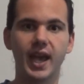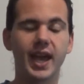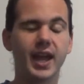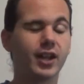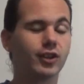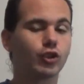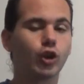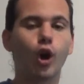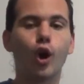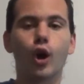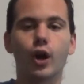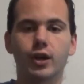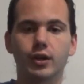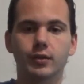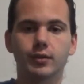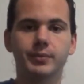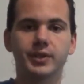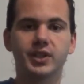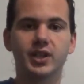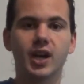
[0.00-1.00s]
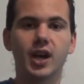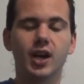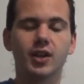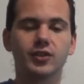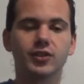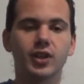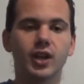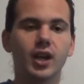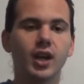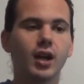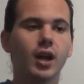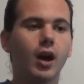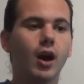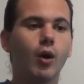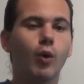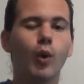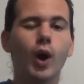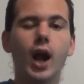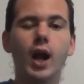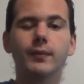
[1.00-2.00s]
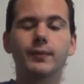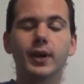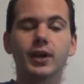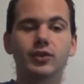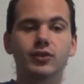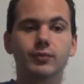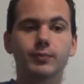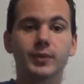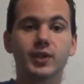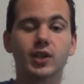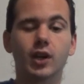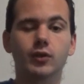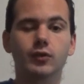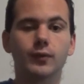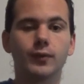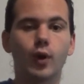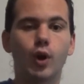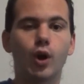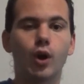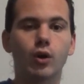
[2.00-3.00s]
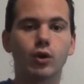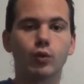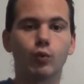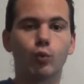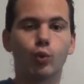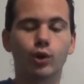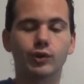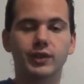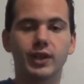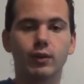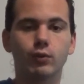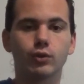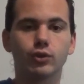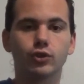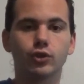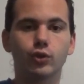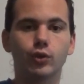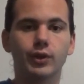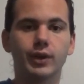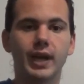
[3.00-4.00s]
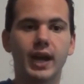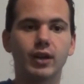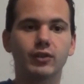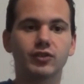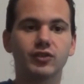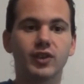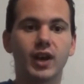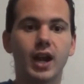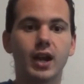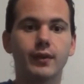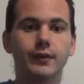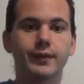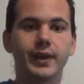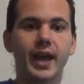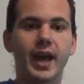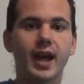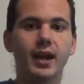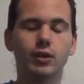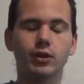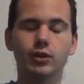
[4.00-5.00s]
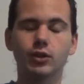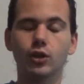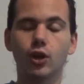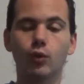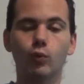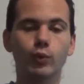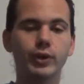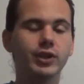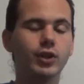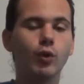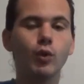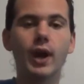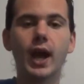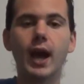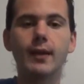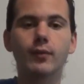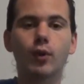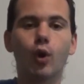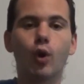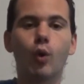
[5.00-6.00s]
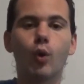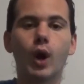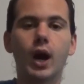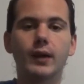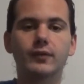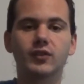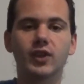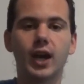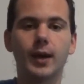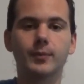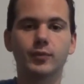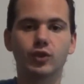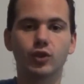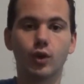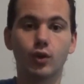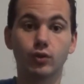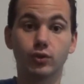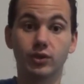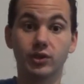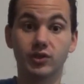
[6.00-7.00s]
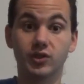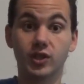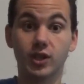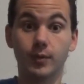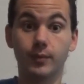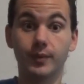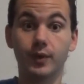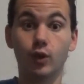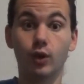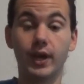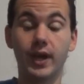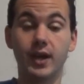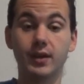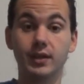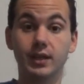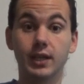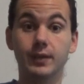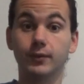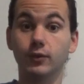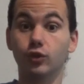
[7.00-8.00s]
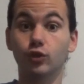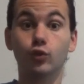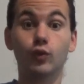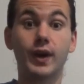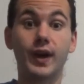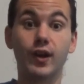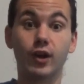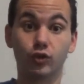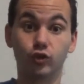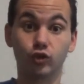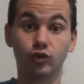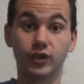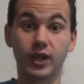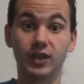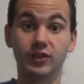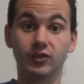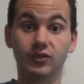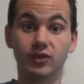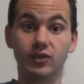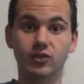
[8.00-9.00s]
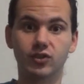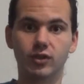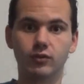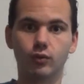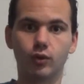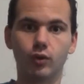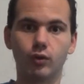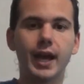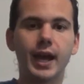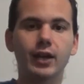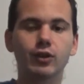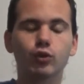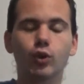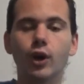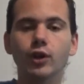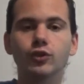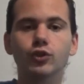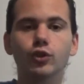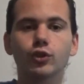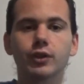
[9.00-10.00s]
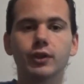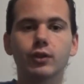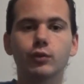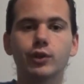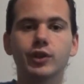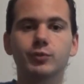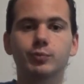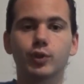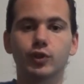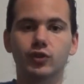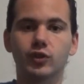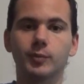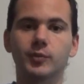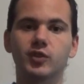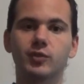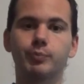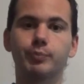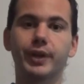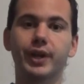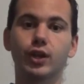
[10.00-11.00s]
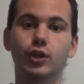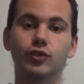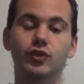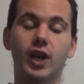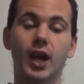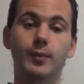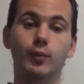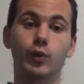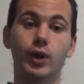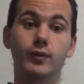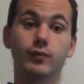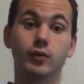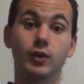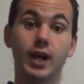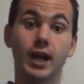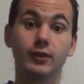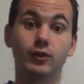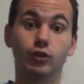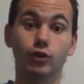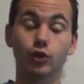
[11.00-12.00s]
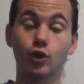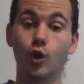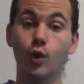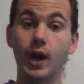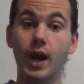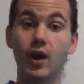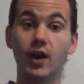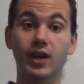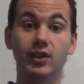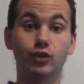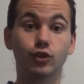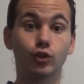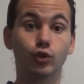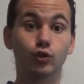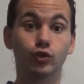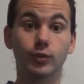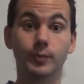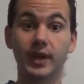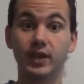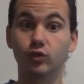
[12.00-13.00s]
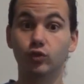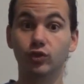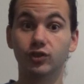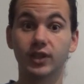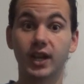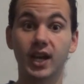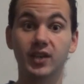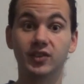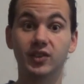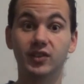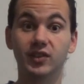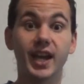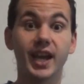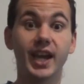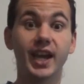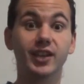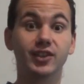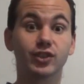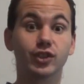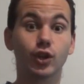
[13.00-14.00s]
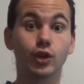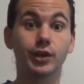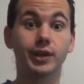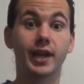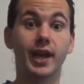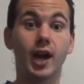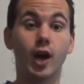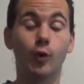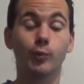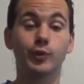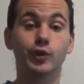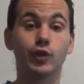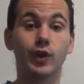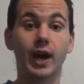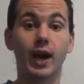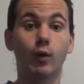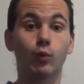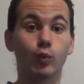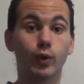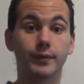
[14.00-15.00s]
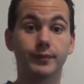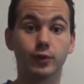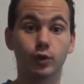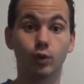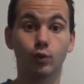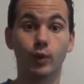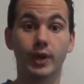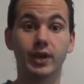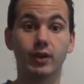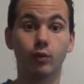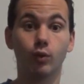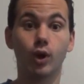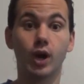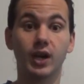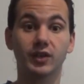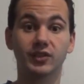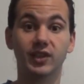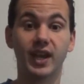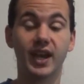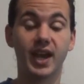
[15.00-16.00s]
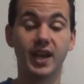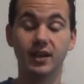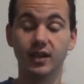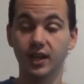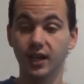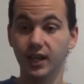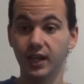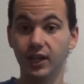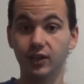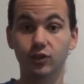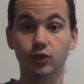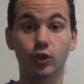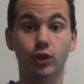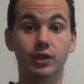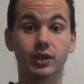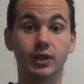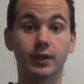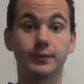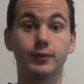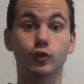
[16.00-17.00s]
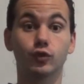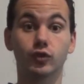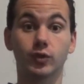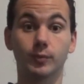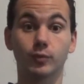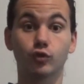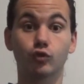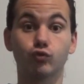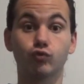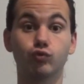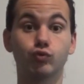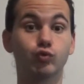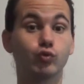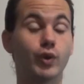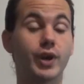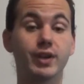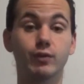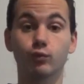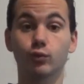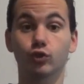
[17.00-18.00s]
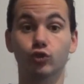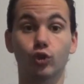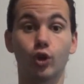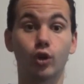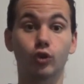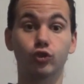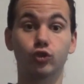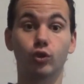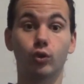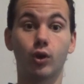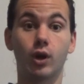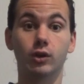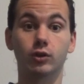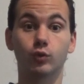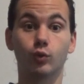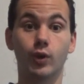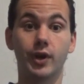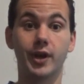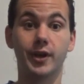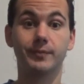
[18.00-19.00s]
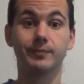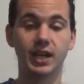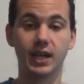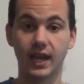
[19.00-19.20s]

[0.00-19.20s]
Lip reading: And it's hard because a lot of us, because of all the work that we're doing outside of that, you know, we don't have a whole lot of time to go to the gym and even do our exercises in general. As long as you can at least put some spare time away for that to go out and do some exercises, it's going to help you out with your weight loss, and it's going to give you some great results along the way.